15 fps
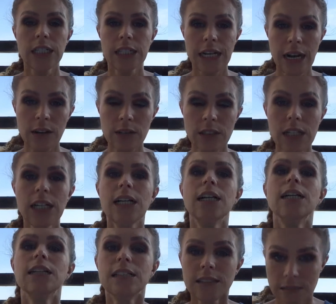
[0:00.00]
Now,
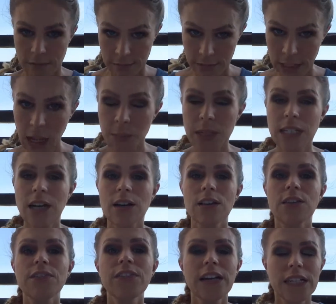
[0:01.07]
let me tell you
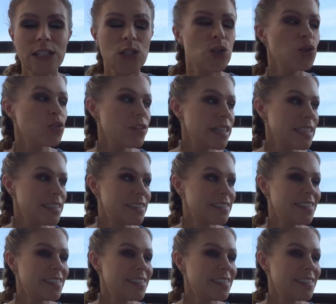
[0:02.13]
the funny story.